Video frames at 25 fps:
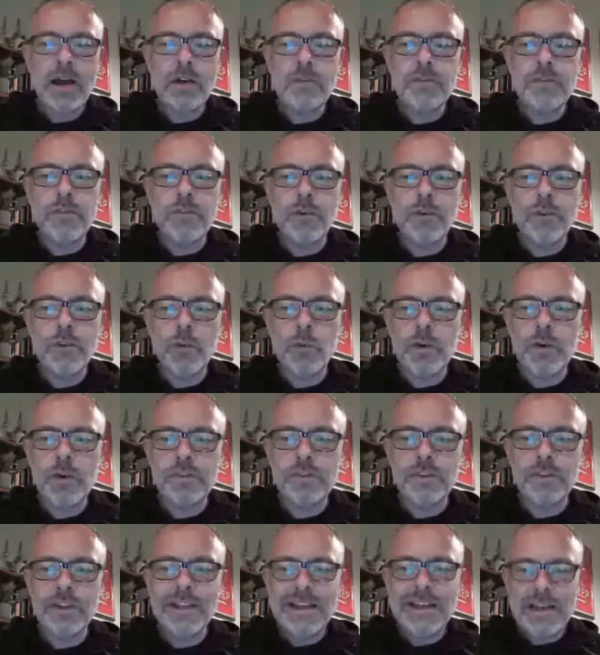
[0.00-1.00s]
for the
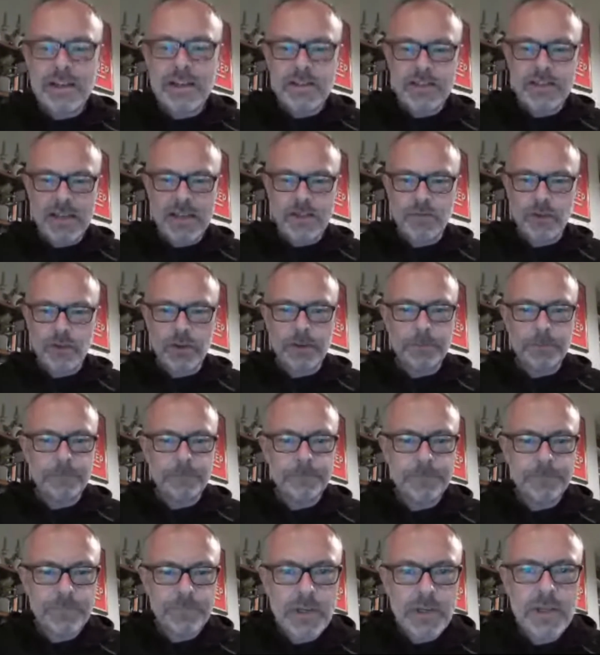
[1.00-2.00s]
wonderful Dave Rudden.
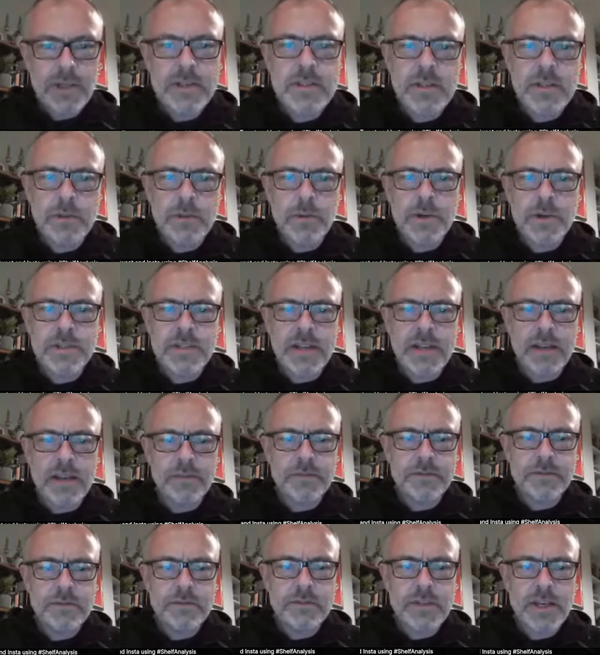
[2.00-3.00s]
It's your birthday.
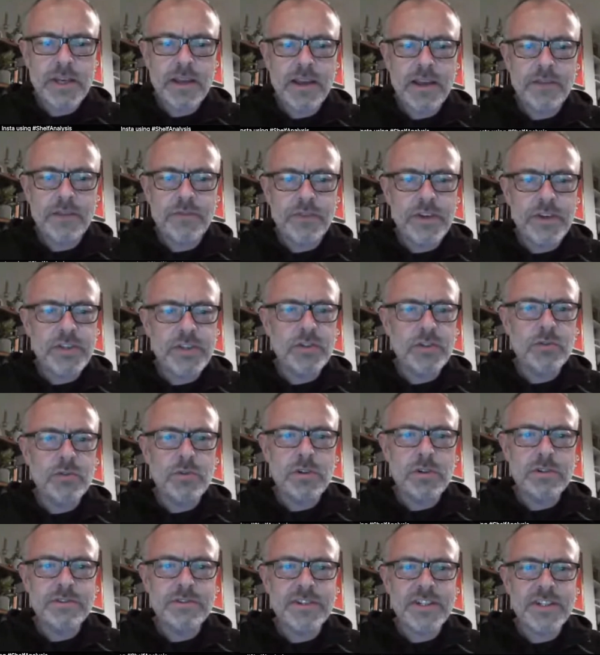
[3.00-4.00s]
Dave, we do
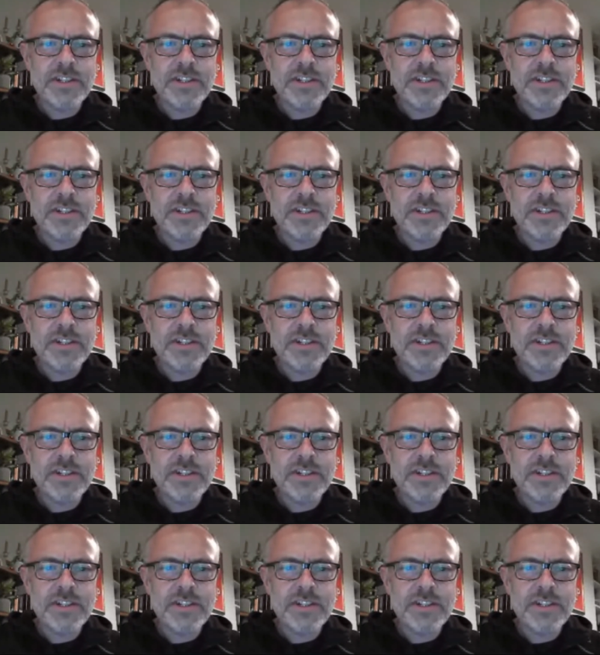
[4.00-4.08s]
on